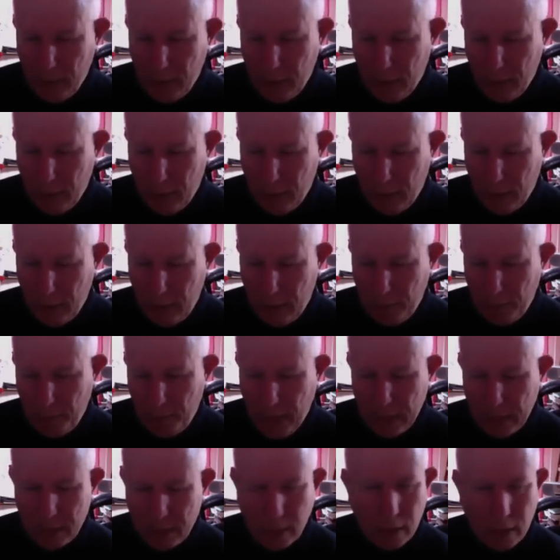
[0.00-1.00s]
he
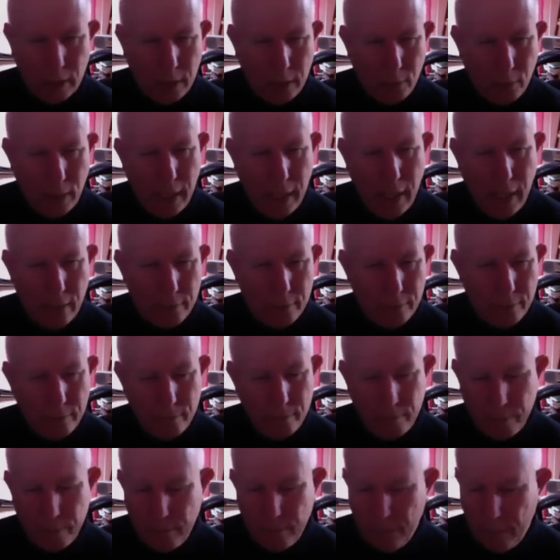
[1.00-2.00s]
basically we have
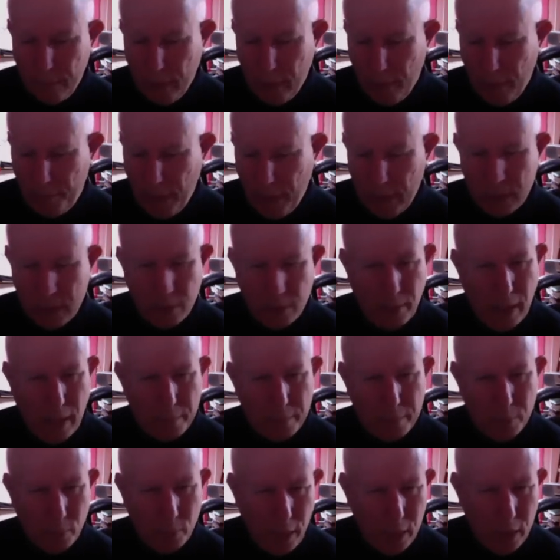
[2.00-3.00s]
a base of
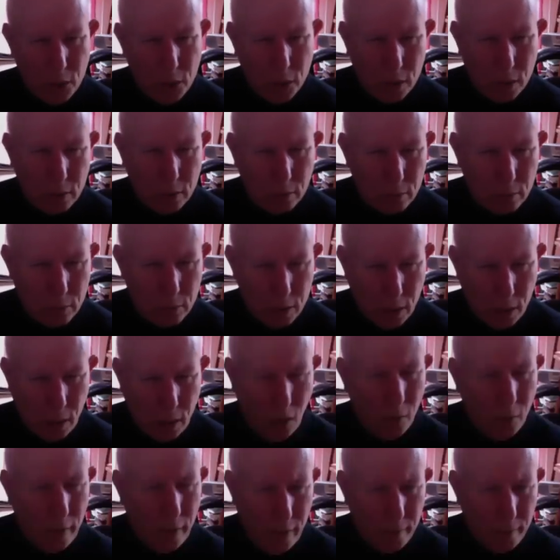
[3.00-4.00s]
operation to go
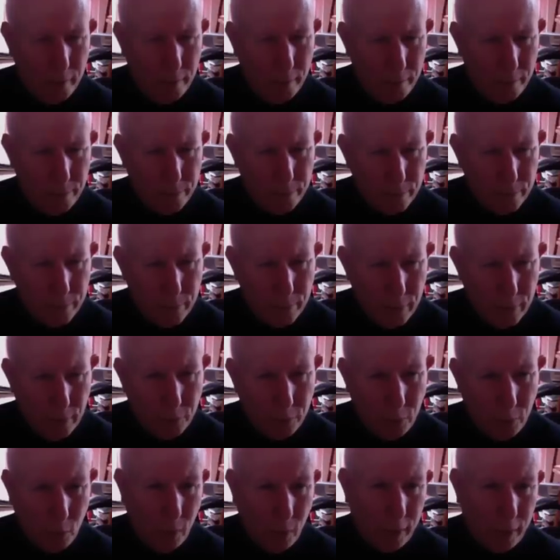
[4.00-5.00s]
there if we
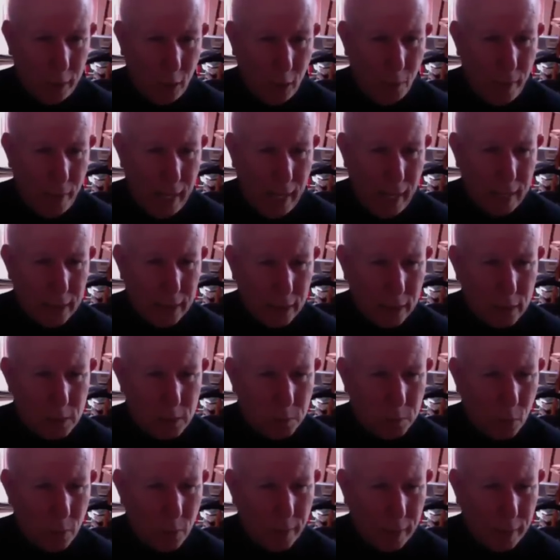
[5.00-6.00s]
want to go back and explore
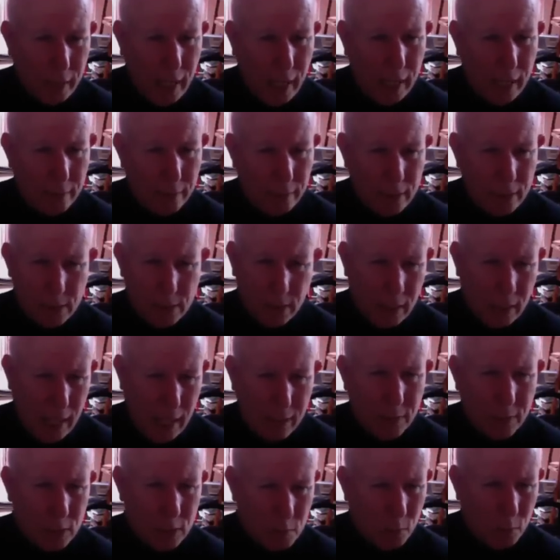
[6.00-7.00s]
the cave. He's a cave
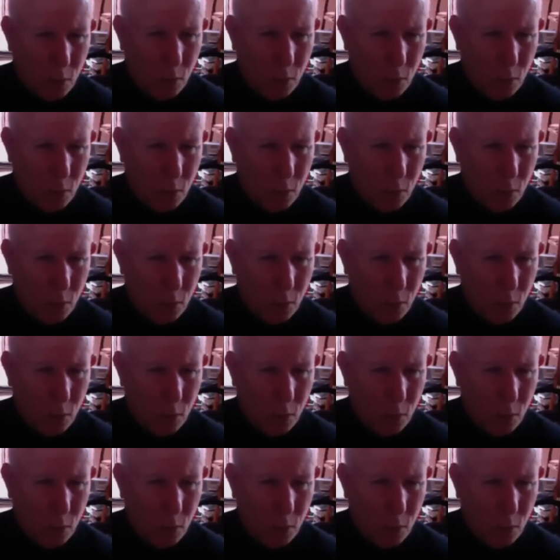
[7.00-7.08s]
explorer.